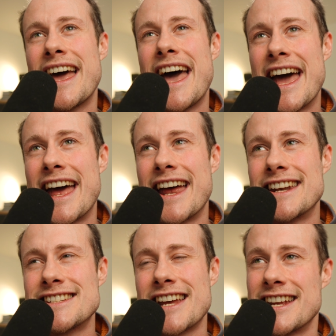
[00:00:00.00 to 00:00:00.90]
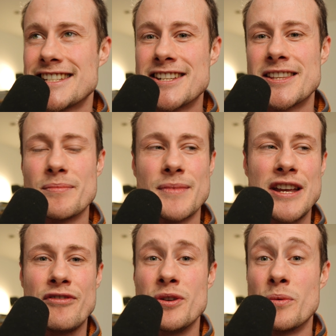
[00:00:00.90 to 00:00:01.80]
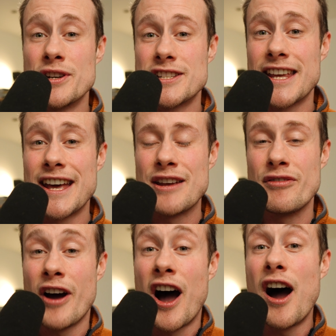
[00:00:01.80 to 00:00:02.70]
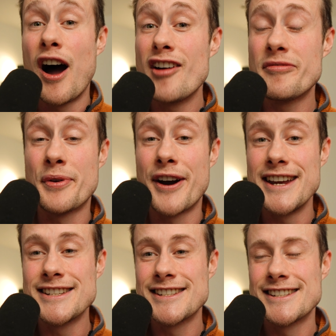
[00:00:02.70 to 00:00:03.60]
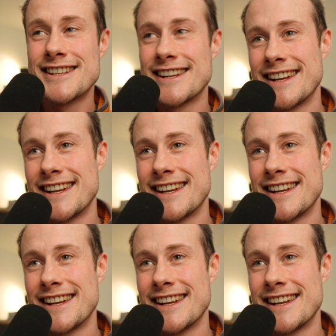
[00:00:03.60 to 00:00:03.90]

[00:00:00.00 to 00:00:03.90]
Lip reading: And I said to them, if you want to get it for half price,